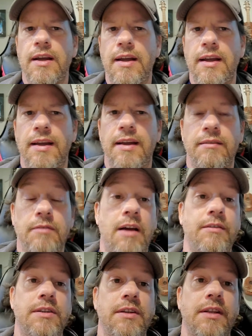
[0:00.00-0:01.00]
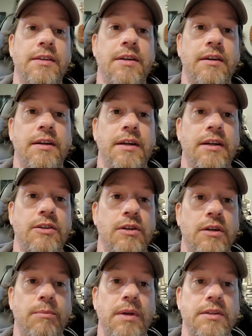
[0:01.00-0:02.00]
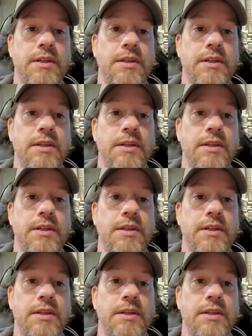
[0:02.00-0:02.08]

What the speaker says: And obviously that's not going to get you your best